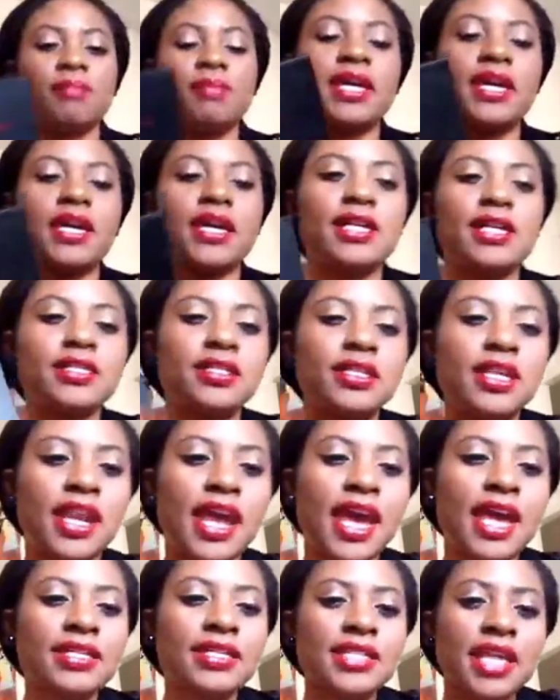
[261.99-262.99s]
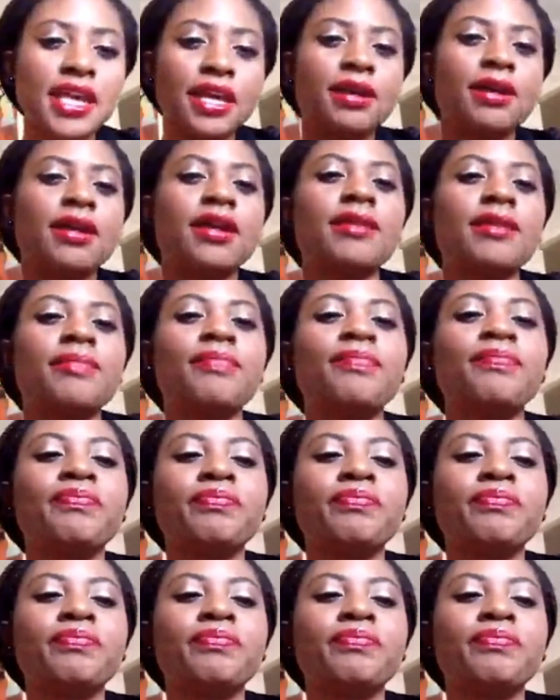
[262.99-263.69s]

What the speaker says: because it has like a